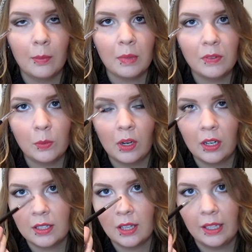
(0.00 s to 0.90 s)
If you want
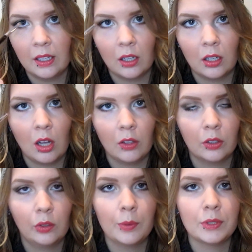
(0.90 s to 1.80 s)
to like color
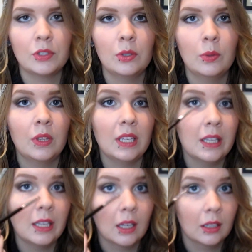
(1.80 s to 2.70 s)
closer to
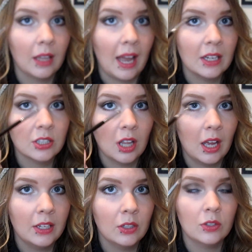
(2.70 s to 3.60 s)
the lash
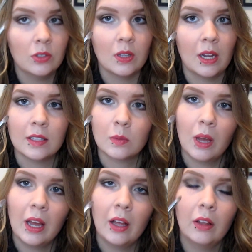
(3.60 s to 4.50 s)
line, you could do that as
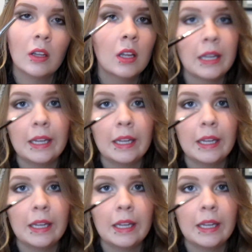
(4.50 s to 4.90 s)
well.